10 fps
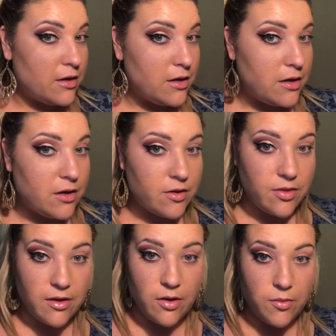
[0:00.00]
And
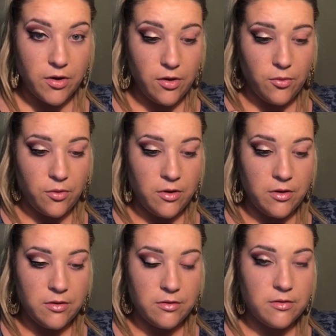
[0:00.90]
there we go.
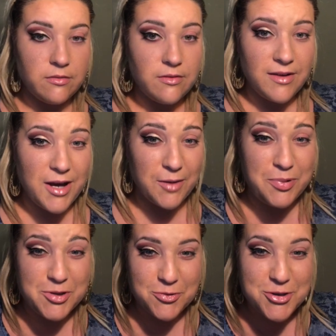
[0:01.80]
I'm
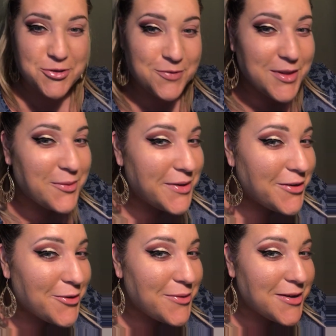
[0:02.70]
so chuffed that went
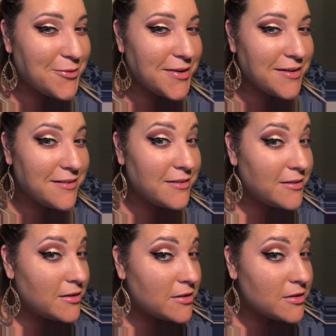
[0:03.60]
on quite well.
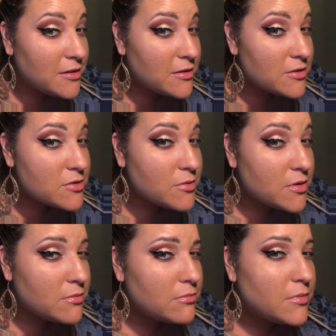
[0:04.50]
So
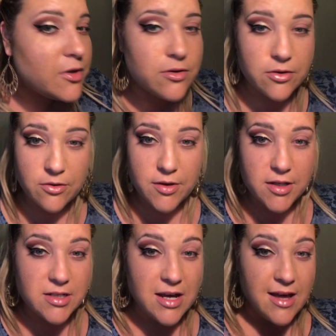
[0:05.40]
am I looking all
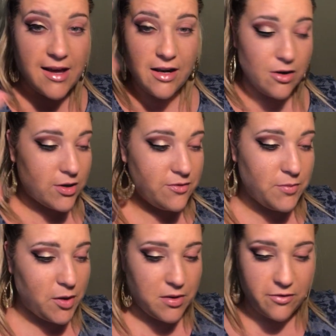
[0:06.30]
right? It'll look
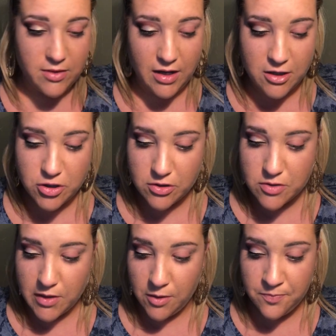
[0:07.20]
even better when I've got the lash on
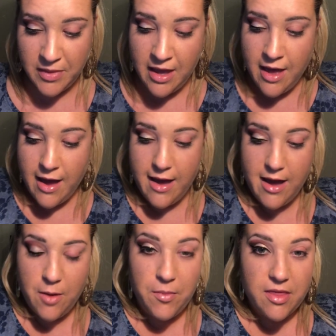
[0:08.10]
as well.
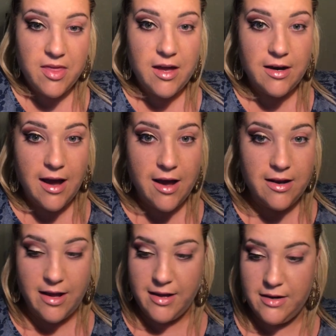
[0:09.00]
Then
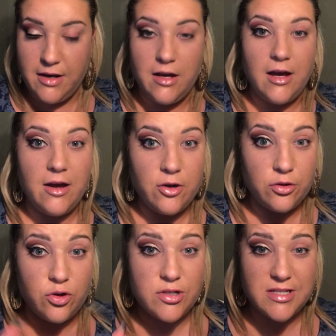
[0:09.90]
eyeliner,
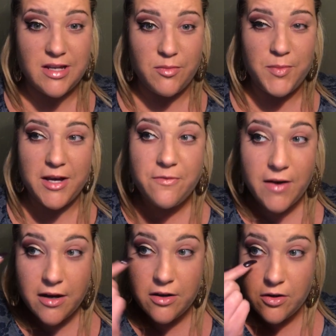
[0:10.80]
because I'm a big
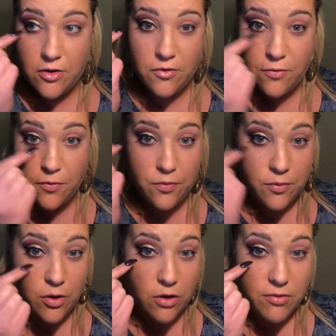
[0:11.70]
fan
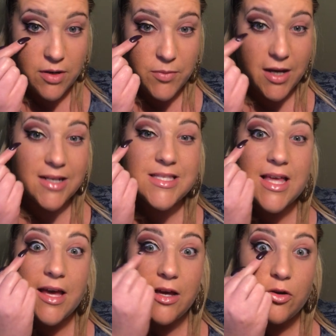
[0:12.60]
of colouring in my eyes
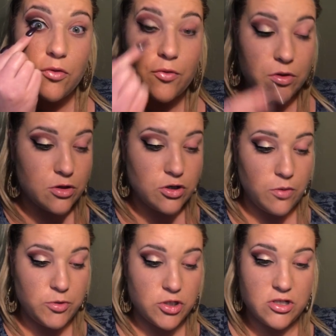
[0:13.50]
there and over at the
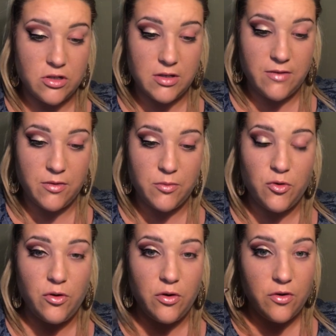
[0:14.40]
top, just to give it
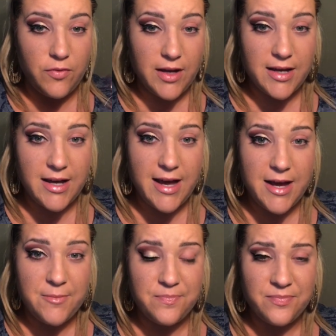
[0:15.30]
more of like
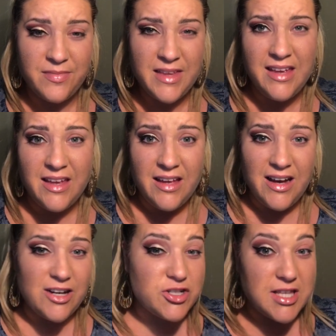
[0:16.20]
a,
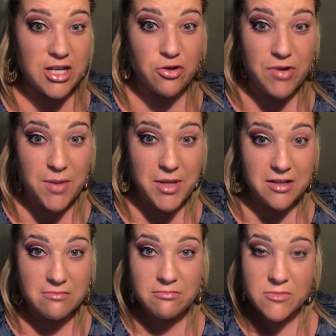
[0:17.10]
I just think an
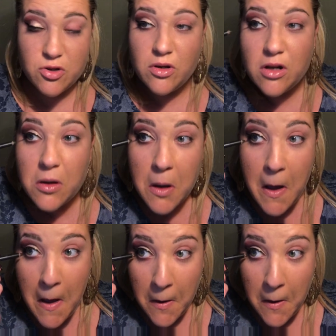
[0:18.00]
Arabian sort of look.